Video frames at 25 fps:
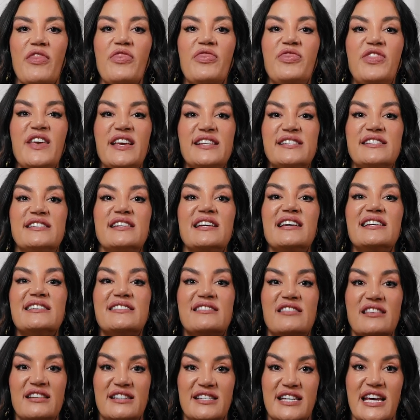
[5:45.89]
This is
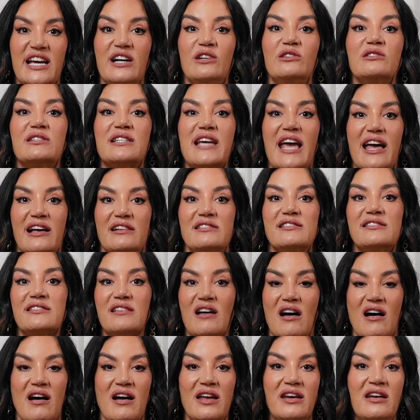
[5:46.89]
the telltale
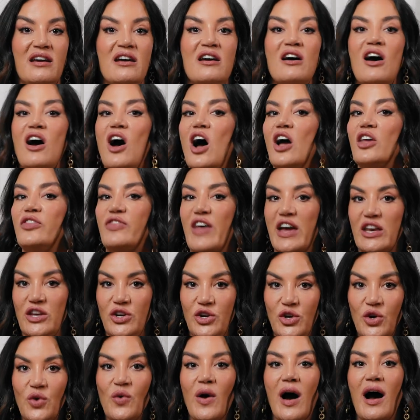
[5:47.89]
sign that
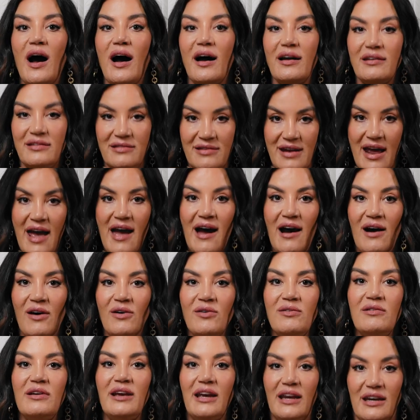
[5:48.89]
you are now
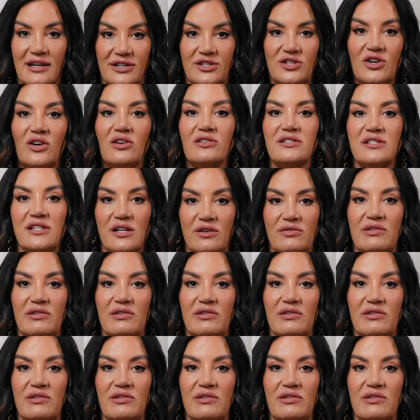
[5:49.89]
in a toxic